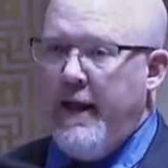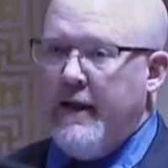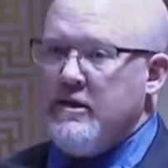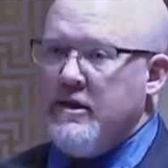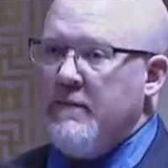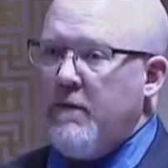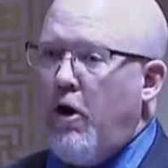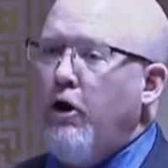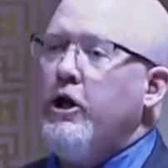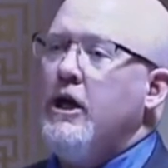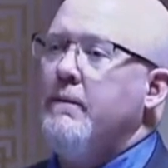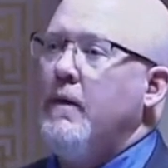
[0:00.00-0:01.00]
instead of
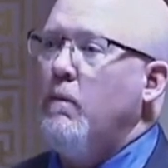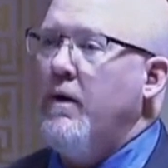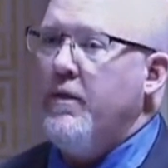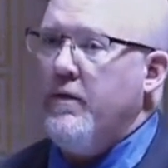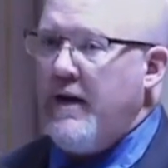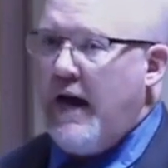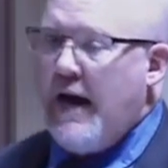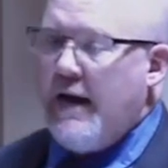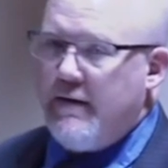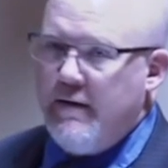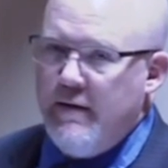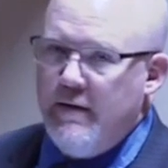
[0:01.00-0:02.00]
arguing about whether or
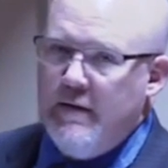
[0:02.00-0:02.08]
not